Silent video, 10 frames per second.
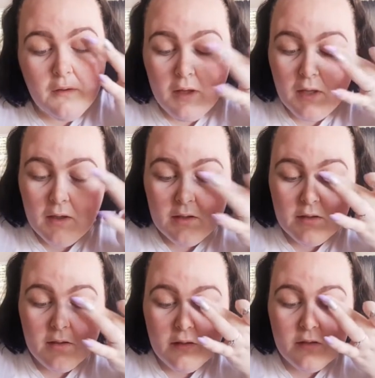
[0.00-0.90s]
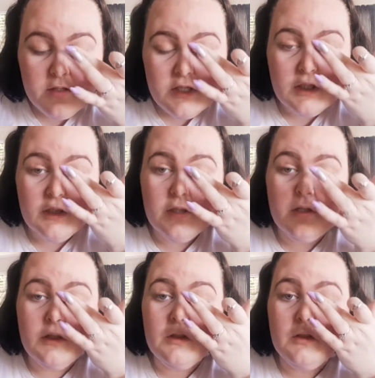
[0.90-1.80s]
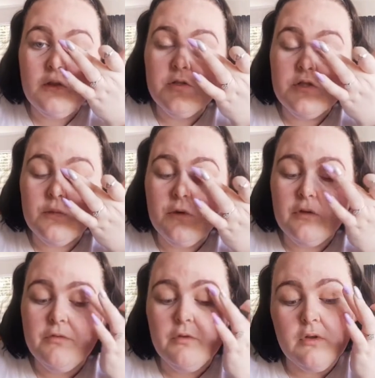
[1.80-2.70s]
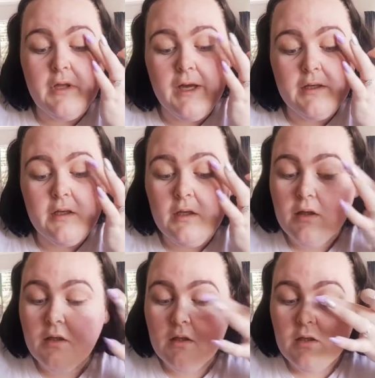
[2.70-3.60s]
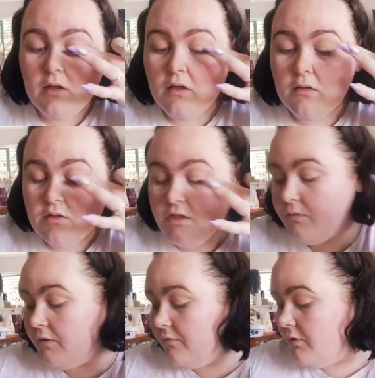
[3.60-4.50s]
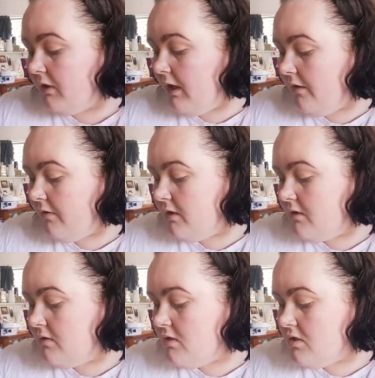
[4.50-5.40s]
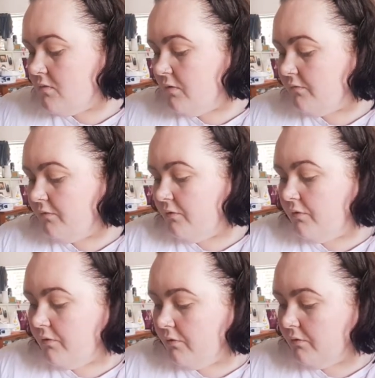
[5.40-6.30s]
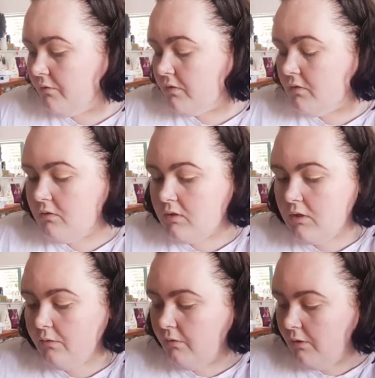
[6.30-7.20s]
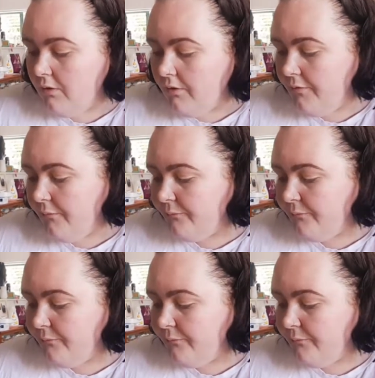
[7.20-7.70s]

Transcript: And she used to work for like, she's worked for Clarins, she's worked for Dior,